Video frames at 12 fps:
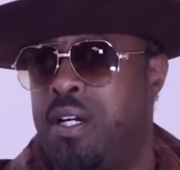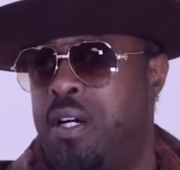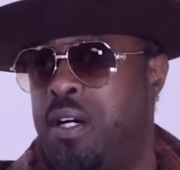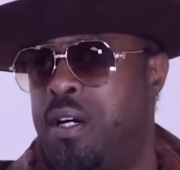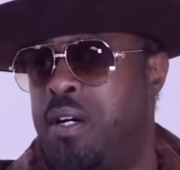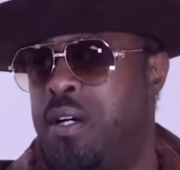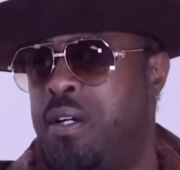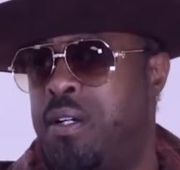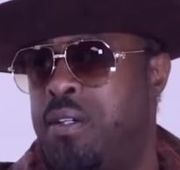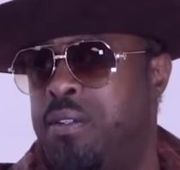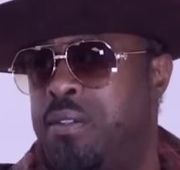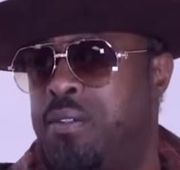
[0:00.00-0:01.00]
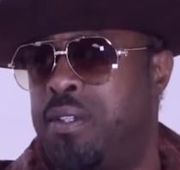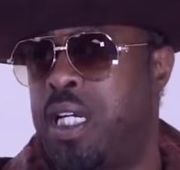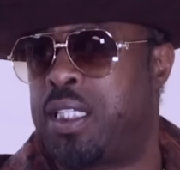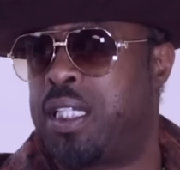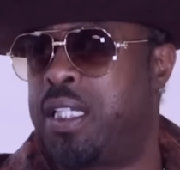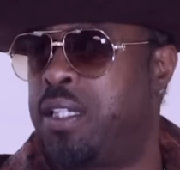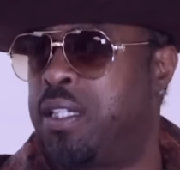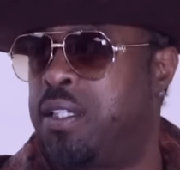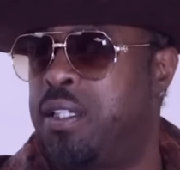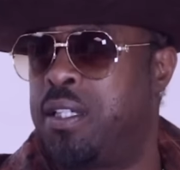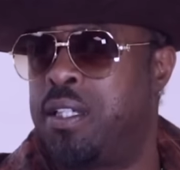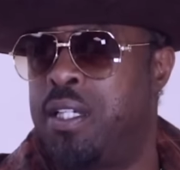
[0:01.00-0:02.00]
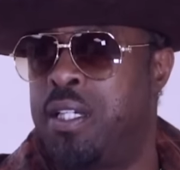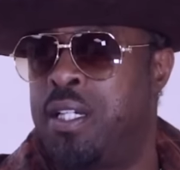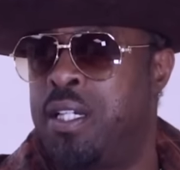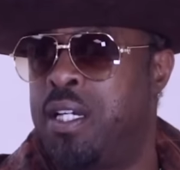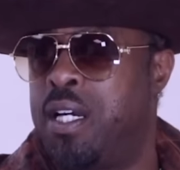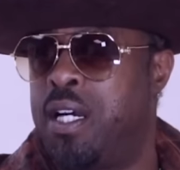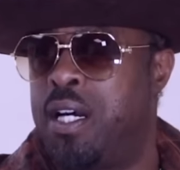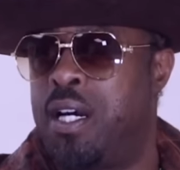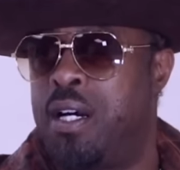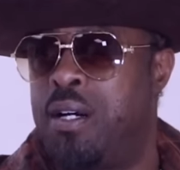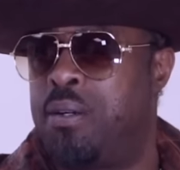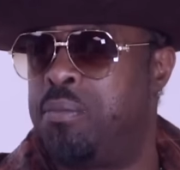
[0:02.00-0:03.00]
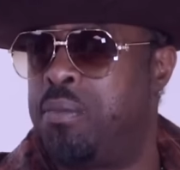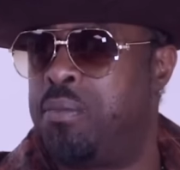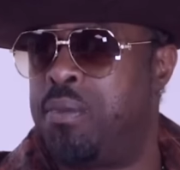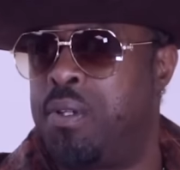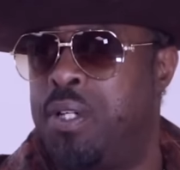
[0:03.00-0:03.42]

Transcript: Uh, I think um,